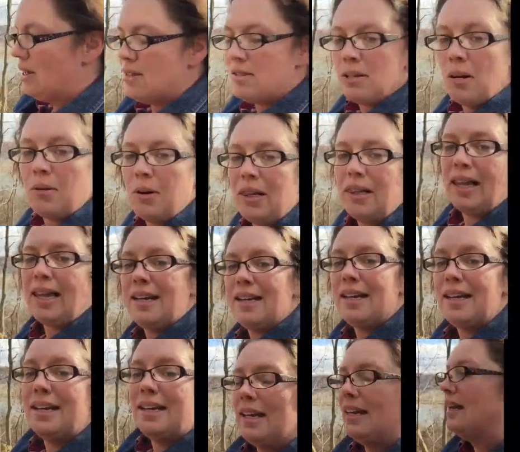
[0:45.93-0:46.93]
So we
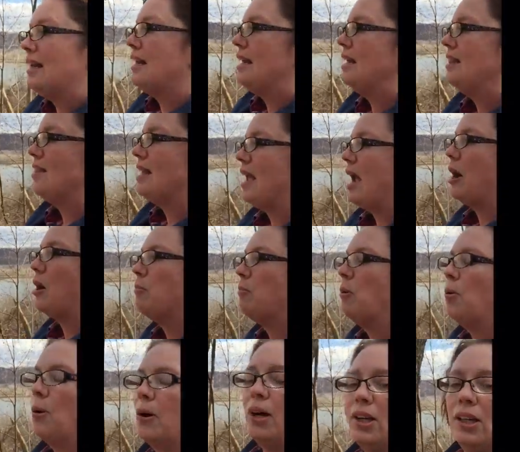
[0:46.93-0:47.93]
landed in the
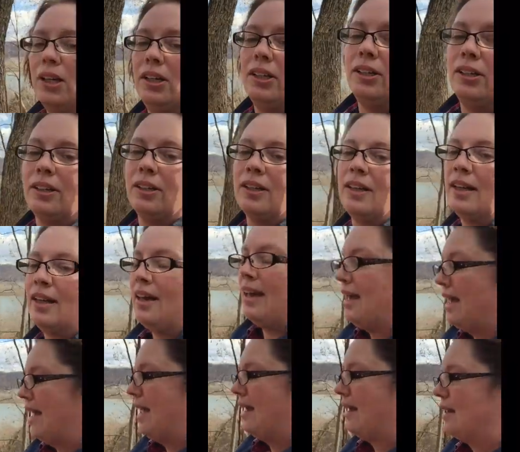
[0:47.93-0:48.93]
airport
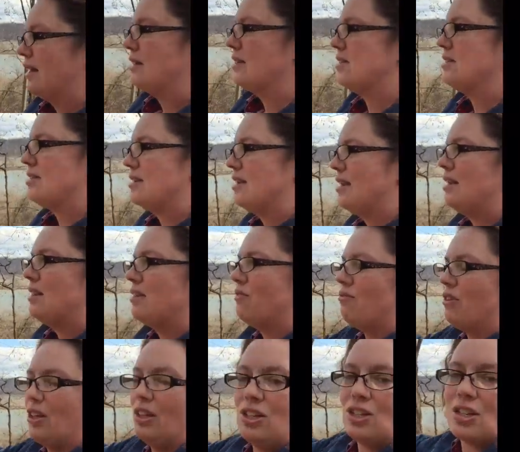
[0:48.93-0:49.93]
and I could see the
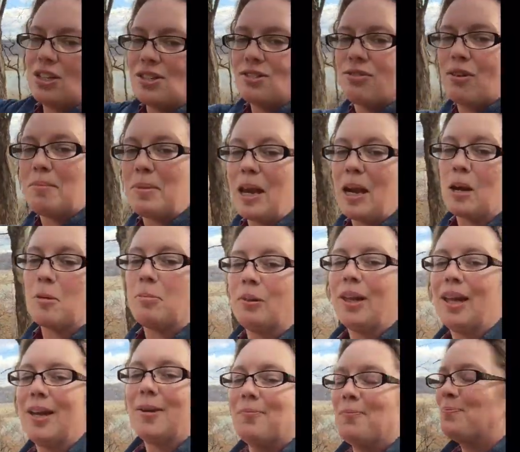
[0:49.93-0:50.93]
villages from the
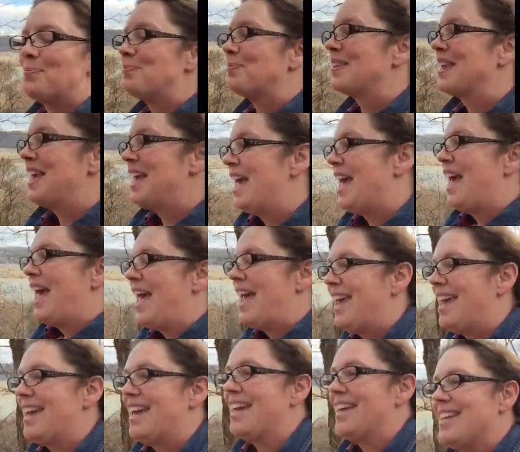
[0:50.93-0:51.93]
airplane.
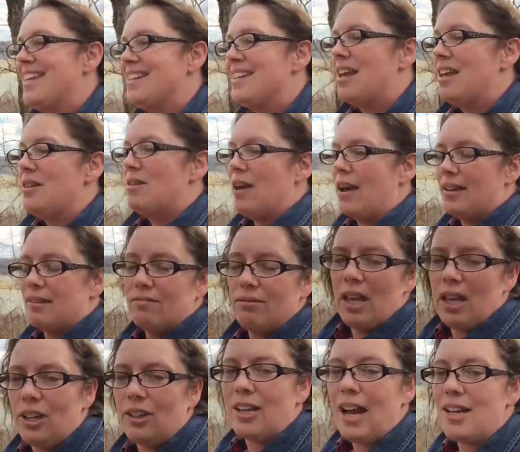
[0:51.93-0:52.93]
And then I
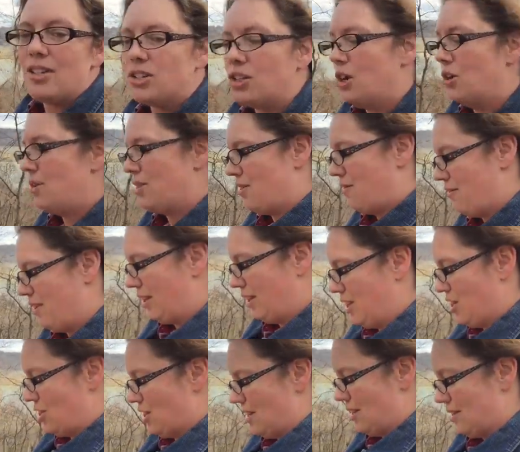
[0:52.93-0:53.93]
later got to go to the
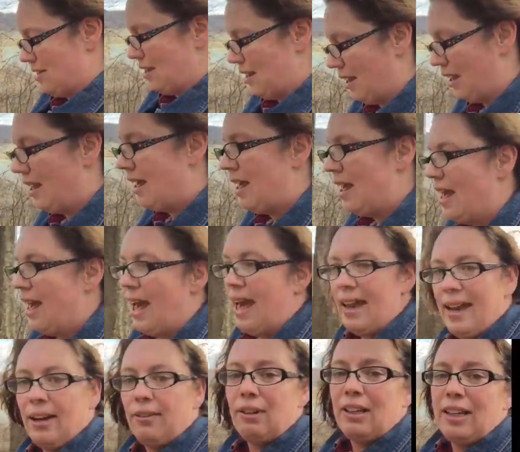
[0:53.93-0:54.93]
villages.
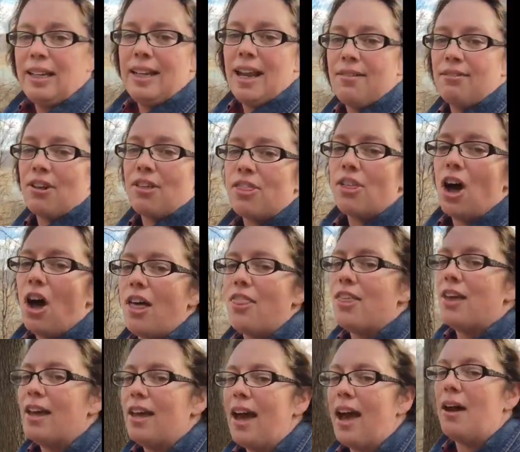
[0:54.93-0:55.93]
And I really never thought
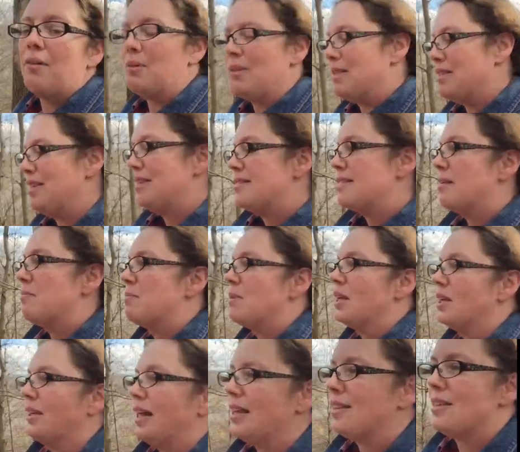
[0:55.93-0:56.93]
that I would see
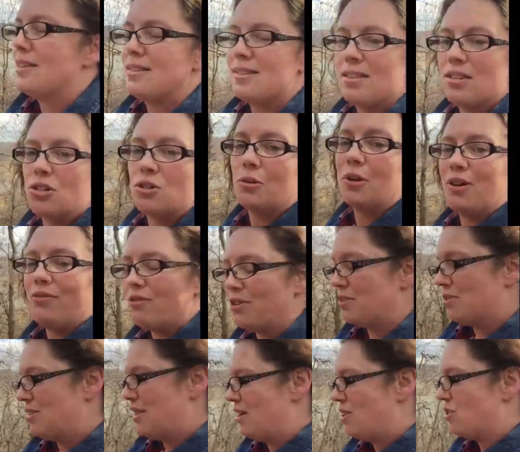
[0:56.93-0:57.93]
something like this in the
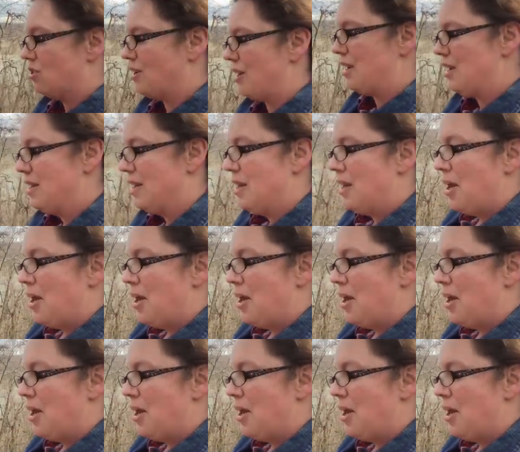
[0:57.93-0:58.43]
21st century.